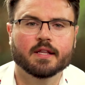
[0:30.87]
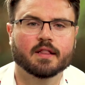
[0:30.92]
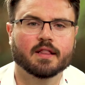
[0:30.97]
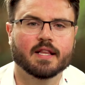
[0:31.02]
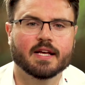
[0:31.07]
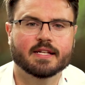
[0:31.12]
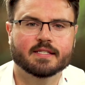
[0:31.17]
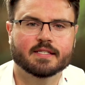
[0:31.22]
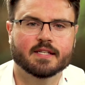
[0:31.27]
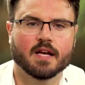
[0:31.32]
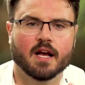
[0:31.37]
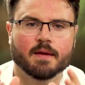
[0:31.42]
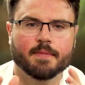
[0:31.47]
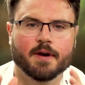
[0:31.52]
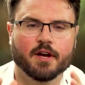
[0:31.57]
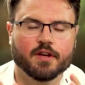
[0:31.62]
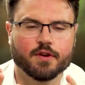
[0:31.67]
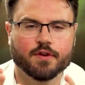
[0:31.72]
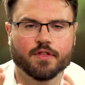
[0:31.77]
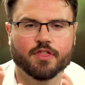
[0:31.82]
Let's talk
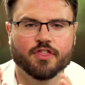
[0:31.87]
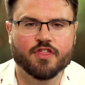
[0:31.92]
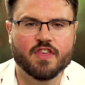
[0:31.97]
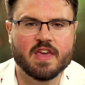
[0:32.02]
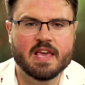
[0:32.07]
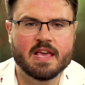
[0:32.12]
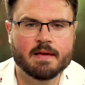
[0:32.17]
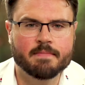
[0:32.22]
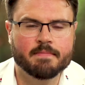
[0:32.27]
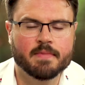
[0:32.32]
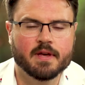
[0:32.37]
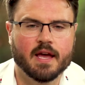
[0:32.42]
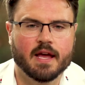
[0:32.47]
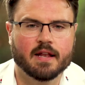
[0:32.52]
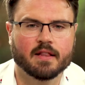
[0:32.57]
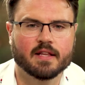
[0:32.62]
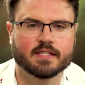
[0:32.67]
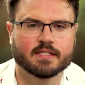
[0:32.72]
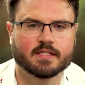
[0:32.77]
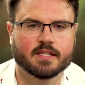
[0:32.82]
about your theme,
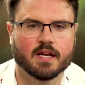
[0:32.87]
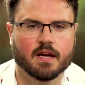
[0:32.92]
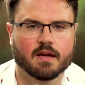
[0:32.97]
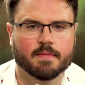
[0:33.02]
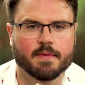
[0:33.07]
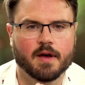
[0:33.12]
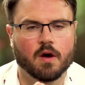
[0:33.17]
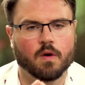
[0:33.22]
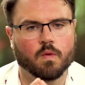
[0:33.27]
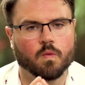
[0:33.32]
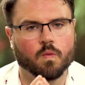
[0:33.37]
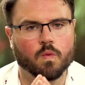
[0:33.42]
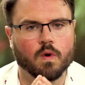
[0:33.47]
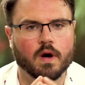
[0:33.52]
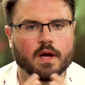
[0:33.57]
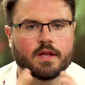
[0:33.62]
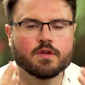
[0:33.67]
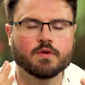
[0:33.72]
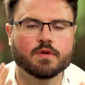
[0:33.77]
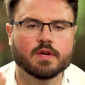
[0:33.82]
and let's talk about
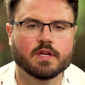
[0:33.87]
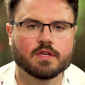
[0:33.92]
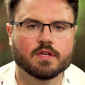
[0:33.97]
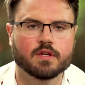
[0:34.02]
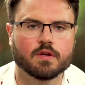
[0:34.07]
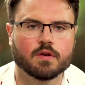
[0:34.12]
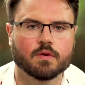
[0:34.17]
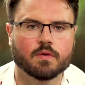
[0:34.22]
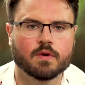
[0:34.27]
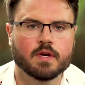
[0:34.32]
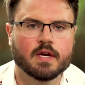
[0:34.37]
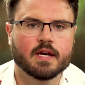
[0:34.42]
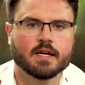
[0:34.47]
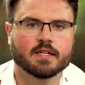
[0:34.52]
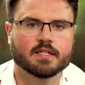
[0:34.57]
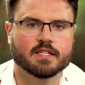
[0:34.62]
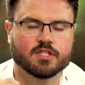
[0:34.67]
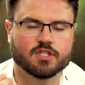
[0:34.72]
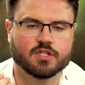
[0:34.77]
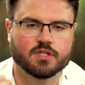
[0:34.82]
what you can do
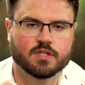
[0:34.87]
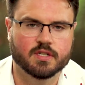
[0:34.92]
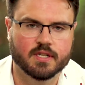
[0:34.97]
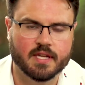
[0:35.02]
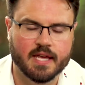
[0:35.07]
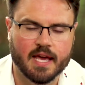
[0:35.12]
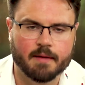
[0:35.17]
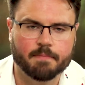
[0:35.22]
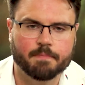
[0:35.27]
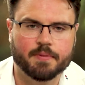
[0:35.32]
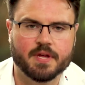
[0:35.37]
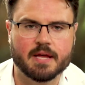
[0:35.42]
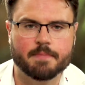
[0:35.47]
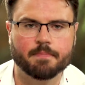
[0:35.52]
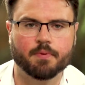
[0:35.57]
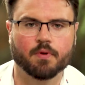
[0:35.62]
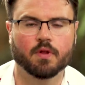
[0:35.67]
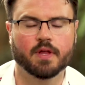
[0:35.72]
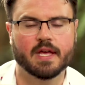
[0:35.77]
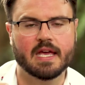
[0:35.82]
to get
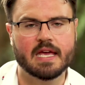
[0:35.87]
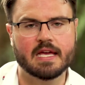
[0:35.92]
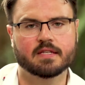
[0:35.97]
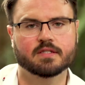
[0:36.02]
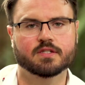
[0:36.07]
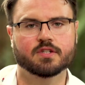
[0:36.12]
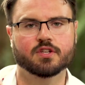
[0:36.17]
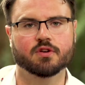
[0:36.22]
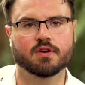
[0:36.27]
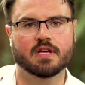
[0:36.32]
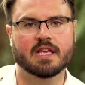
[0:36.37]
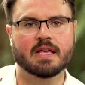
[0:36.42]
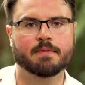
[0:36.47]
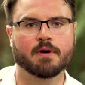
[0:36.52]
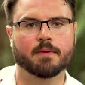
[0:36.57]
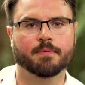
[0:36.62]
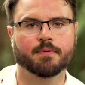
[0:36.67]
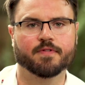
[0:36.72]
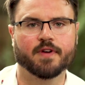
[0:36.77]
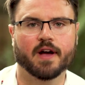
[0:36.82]
people into your
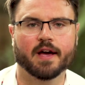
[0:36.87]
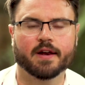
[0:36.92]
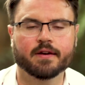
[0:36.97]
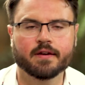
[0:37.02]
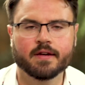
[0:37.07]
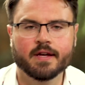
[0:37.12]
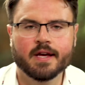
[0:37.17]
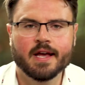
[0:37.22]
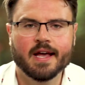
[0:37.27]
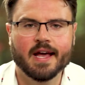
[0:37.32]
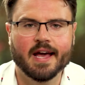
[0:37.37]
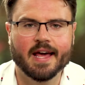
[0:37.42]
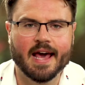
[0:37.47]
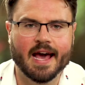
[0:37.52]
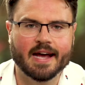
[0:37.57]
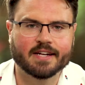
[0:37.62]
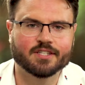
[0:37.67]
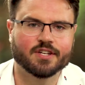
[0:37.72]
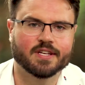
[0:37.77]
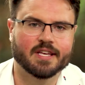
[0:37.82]
email provider and
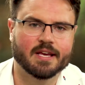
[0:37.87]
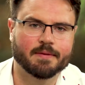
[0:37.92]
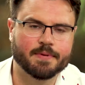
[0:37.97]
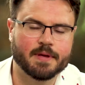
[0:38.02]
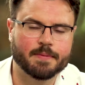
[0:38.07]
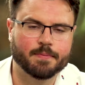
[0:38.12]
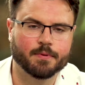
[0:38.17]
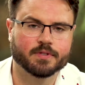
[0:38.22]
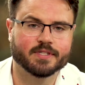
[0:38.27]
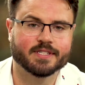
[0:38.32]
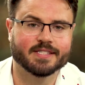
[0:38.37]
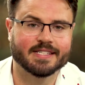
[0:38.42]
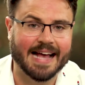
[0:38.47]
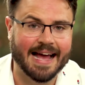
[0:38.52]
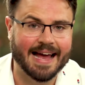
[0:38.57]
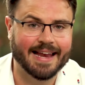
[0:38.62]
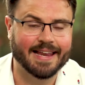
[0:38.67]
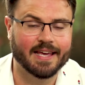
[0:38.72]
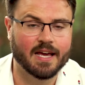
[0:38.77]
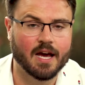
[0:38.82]
actually get people
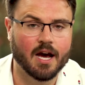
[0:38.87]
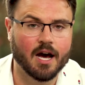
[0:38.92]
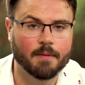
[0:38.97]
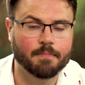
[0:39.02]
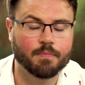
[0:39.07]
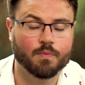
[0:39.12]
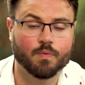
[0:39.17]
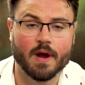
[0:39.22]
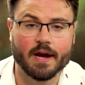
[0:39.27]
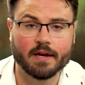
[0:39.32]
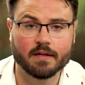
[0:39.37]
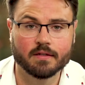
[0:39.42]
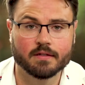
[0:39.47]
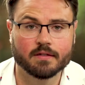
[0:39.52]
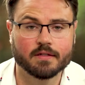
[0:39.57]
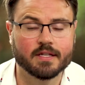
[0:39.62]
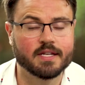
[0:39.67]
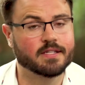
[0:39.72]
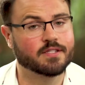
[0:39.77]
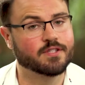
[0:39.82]
signing up
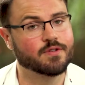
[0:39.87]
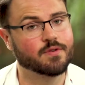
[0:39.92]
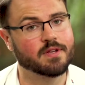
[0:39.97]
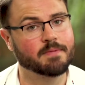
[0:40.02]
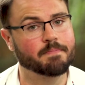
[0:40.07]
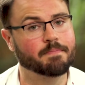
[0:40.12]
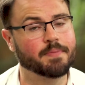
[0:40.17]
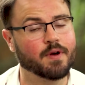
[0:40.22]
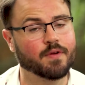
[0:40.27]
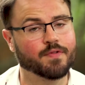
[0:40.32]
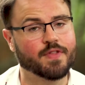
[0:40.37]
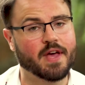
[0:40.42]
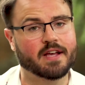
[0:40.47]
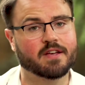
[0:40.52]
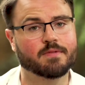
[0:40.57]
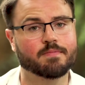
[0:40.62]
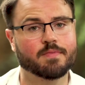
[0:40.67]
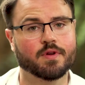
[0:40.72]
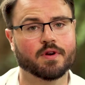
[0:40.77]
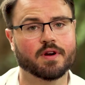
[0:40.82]
regularly so you can build that
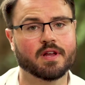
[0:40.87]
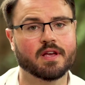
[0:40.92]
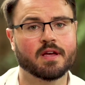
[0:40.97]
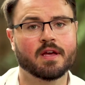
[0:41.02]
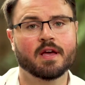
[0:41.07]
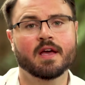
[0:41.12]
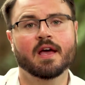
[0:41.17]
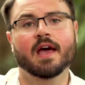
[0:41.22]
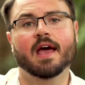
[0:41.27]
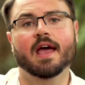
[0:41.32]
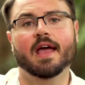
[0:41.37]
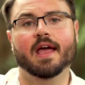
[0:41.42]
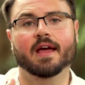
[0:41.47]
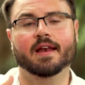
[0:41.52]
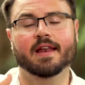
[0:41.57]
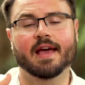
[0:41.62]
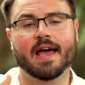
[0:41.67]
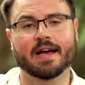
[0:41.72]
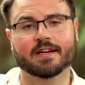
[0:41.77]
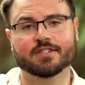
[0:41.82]
community
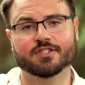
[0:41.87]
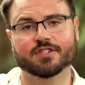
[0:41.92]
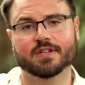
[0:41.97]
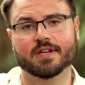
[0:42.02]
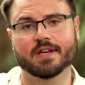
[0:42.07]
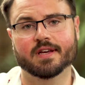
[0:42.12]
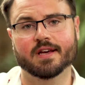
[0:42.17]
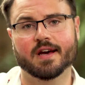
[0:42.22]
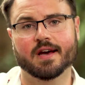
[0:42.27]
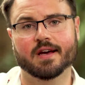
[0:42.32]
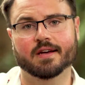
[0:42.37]
and actually